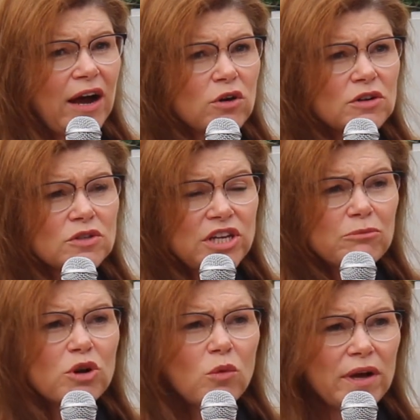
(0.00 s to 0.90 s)
our
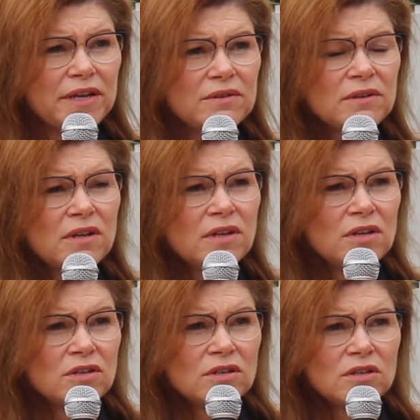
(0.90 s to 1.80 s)
number one
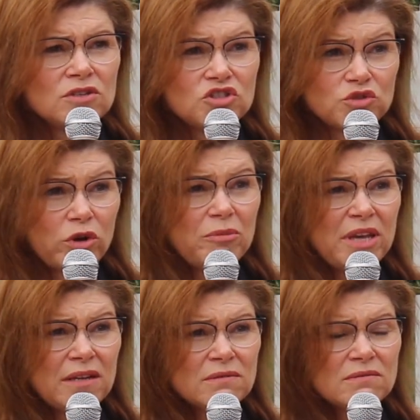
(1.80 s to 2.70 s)

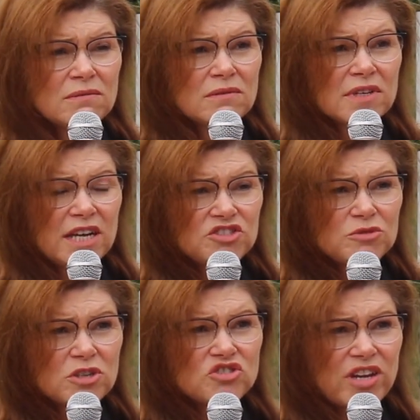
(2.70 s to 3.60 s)
soybean
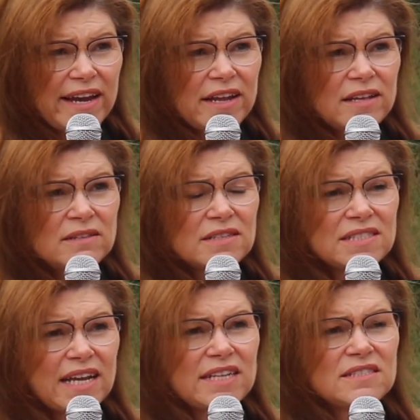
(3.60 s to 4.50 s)
customer, China,
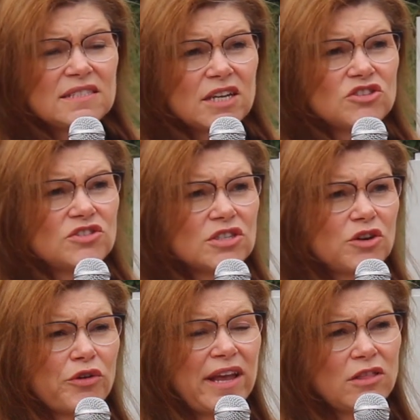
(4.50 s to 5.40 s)
decides
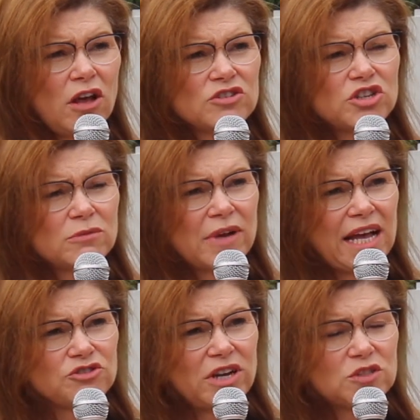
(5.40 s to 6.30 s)
to create long-term
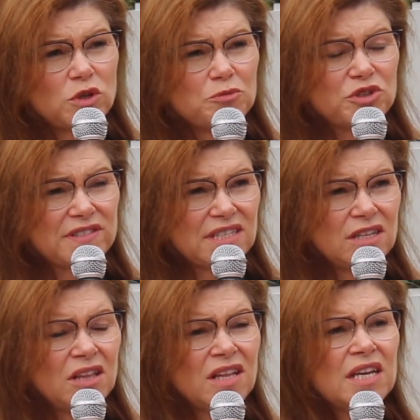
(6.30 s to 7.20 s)
contracts with
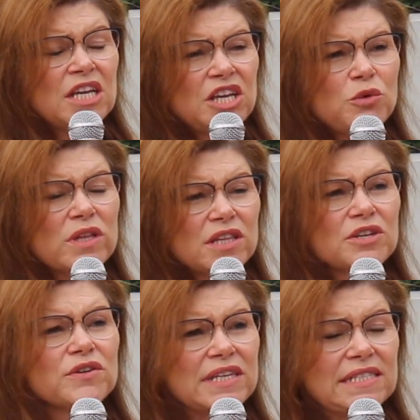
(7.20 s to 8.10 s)
Brazil, it would
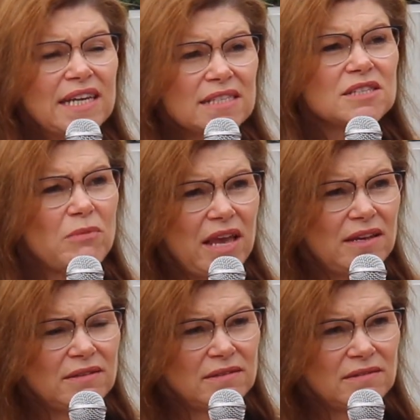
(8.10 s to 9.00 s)
literally
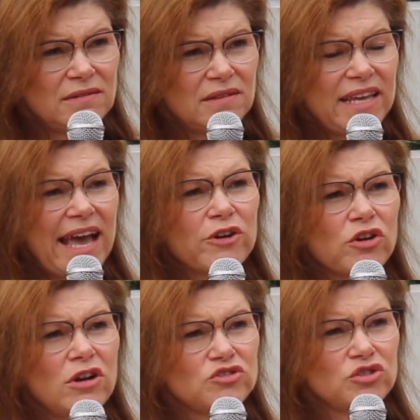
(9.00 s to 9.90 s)
decimate the
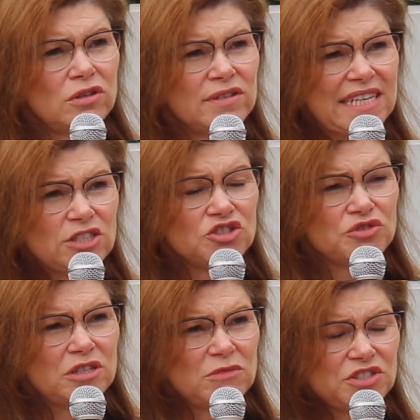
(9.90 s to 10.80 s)
agricultural
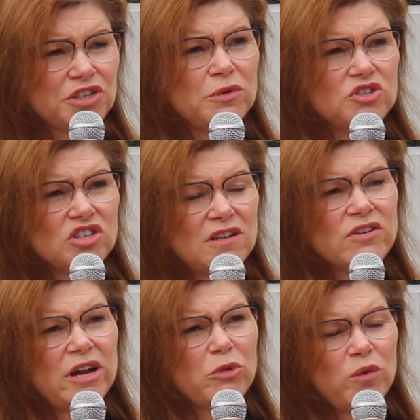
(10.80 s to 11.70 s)
industry in Missouri, which is
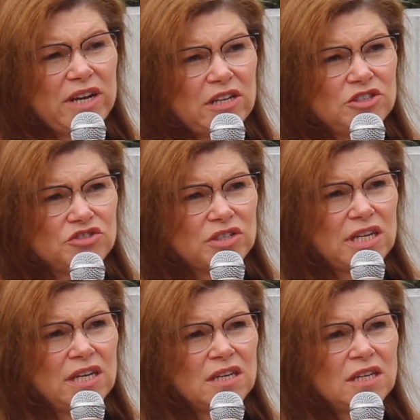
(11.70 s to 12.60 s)
our number one
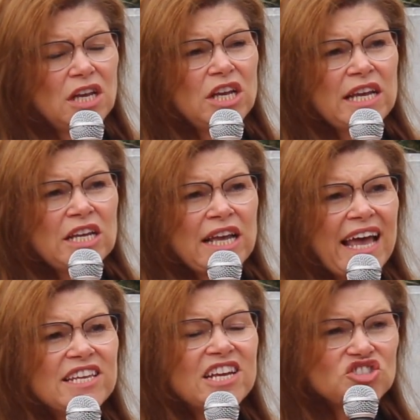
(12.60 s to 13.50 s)
industry.
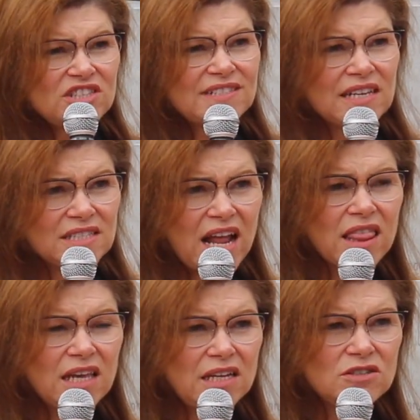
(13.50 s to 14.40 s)
And yet she says
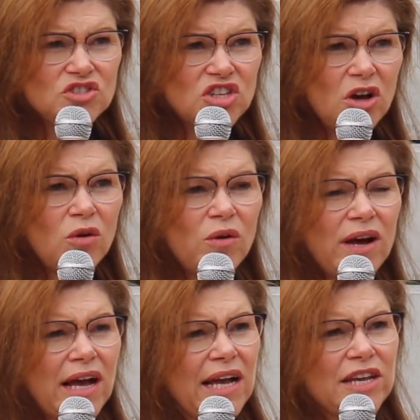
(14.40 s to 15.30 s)
nothing.
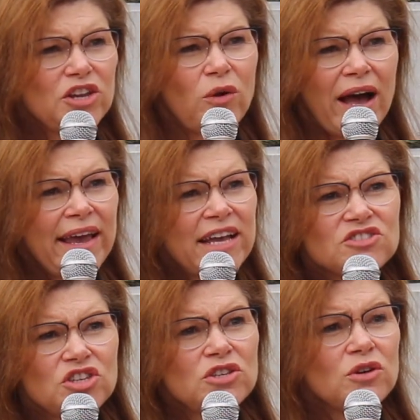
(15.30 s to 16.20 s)
So you know,
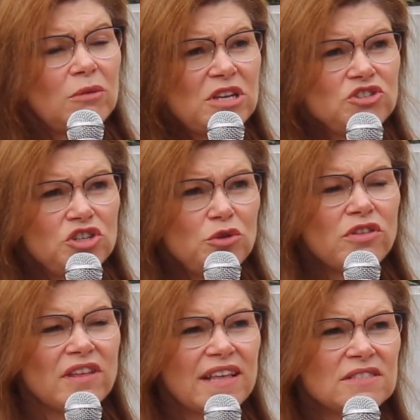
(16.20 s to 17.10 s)
ask you, I mean, do
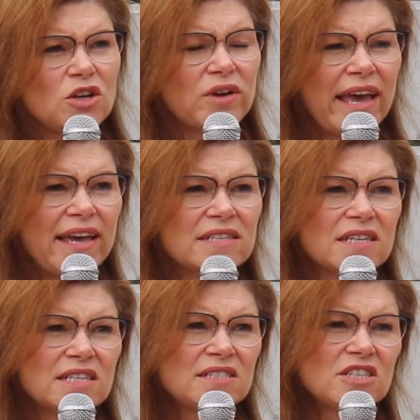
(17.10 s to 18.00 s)
you think that's okay
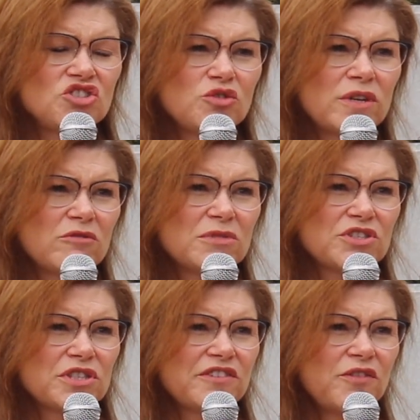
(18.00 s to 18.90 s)
as a constituent of
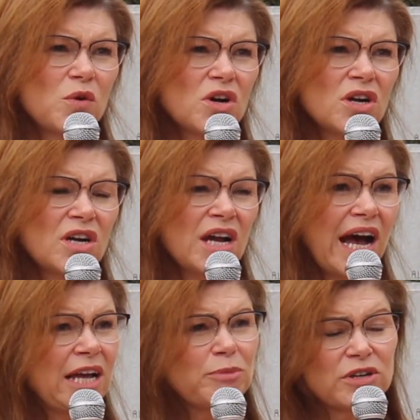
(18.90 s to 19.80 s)
Missouri 4?
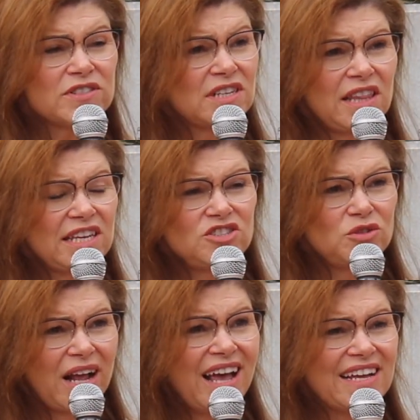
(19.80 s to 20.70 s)
I personally
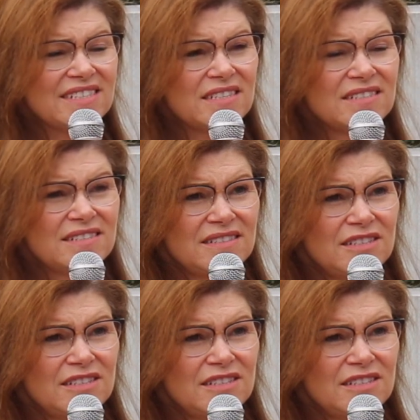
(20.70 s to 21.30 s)
do not.